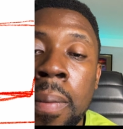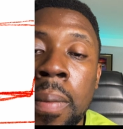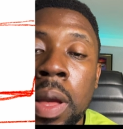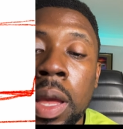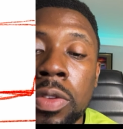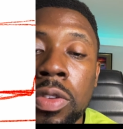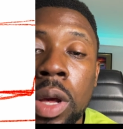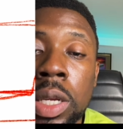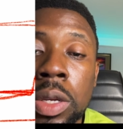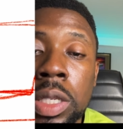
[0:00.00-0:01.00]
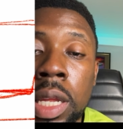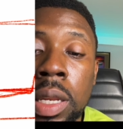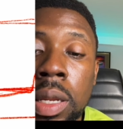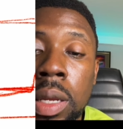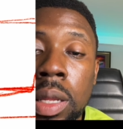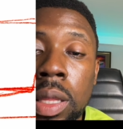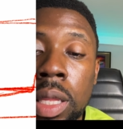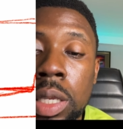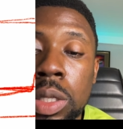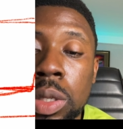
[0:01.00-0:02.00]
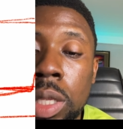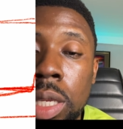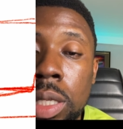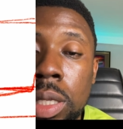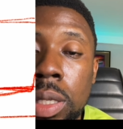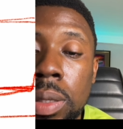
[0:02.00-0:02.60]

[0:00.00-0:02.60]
Okay, so as I was saying, this to this.